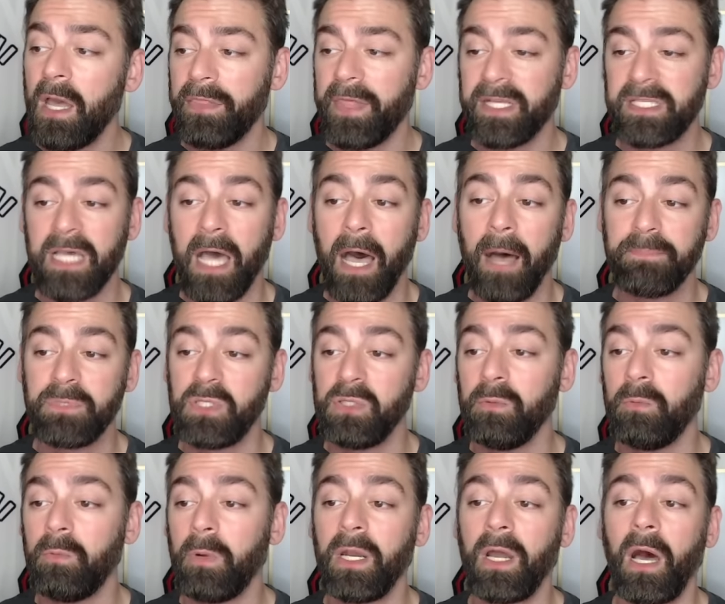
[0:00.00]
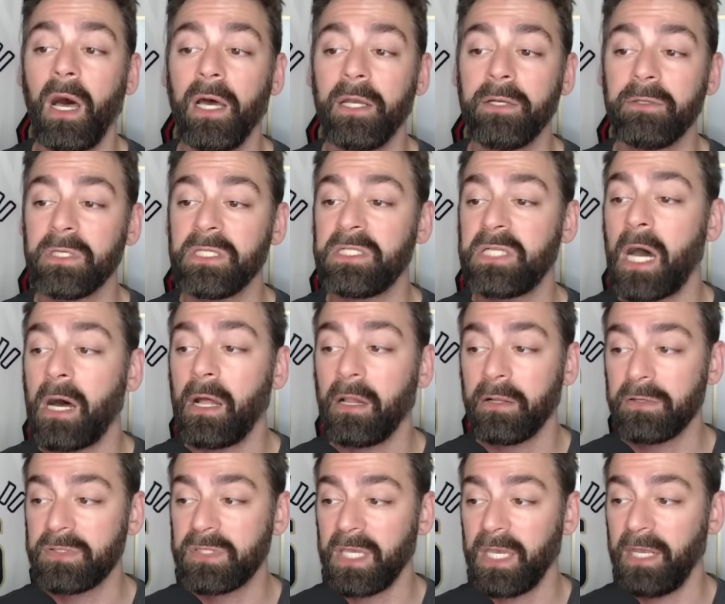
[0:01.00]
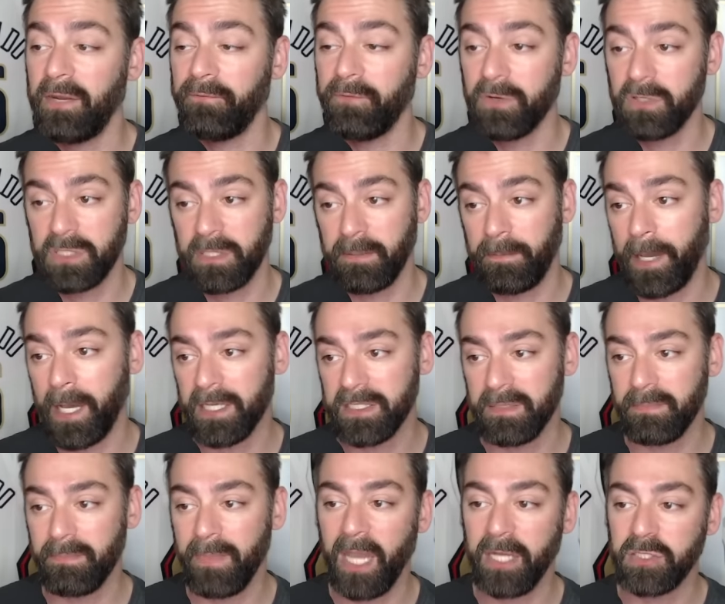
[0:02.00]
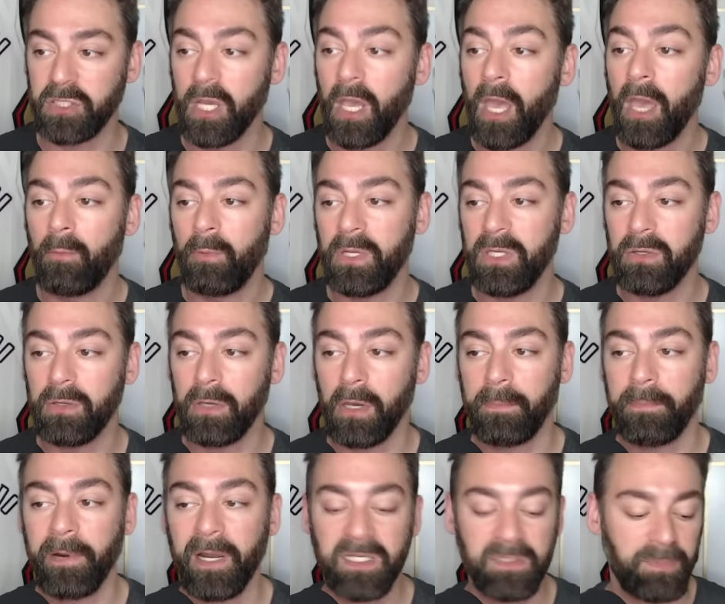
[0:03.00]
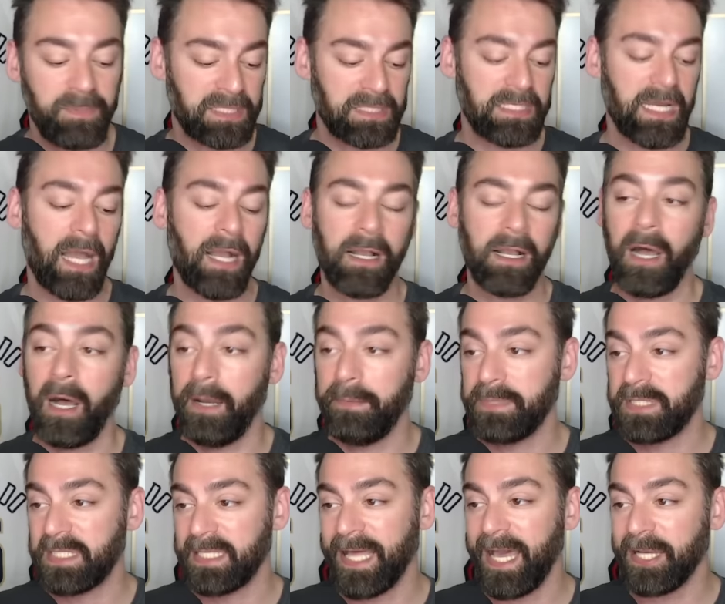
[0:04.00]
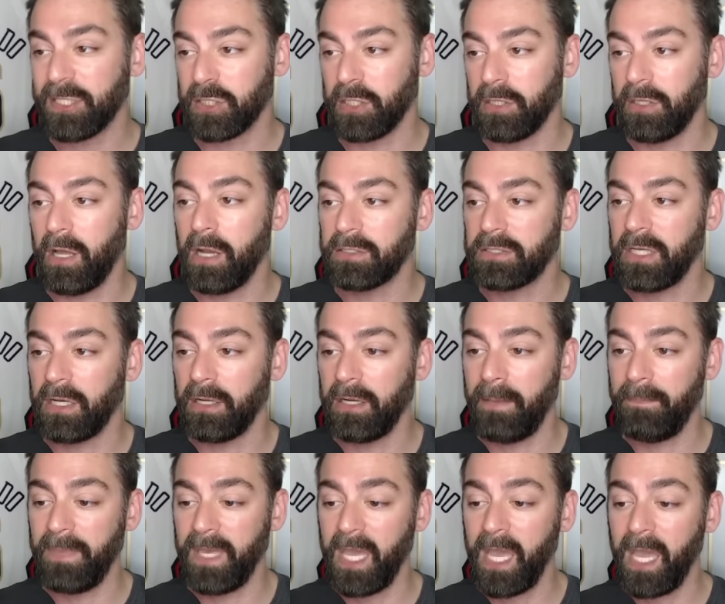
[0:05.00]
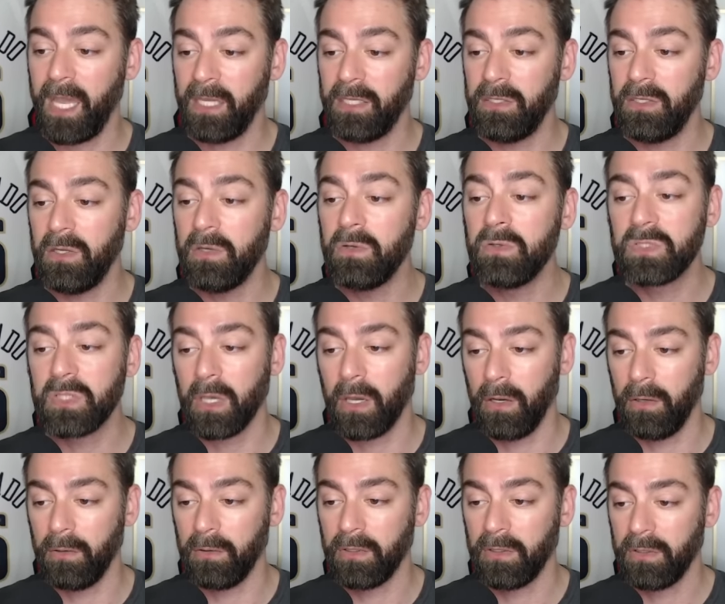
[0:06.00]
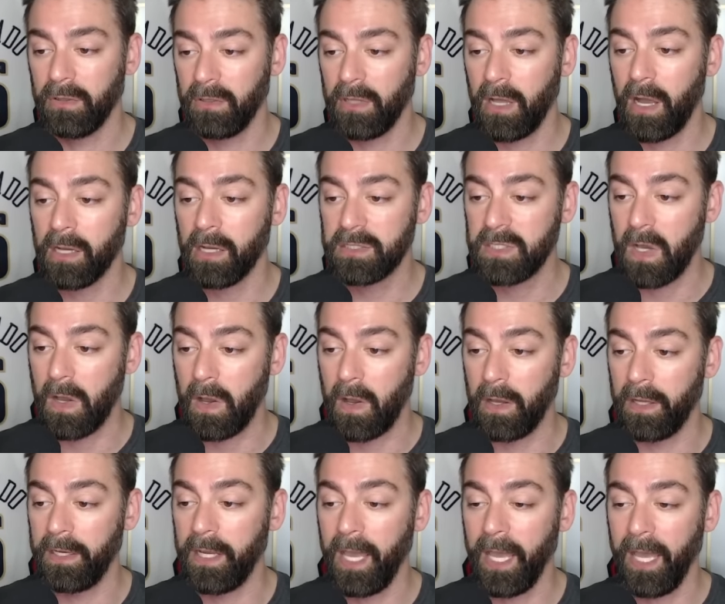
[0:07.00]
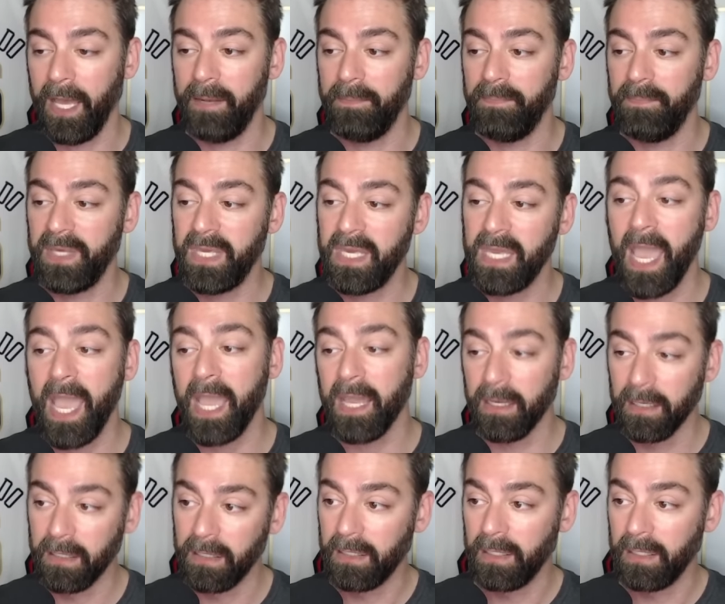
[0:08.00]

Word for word: That's up to one hundred dollars in a first deposit match when you go to prize picks dot com slash locked on N B A and use code locked on N B A.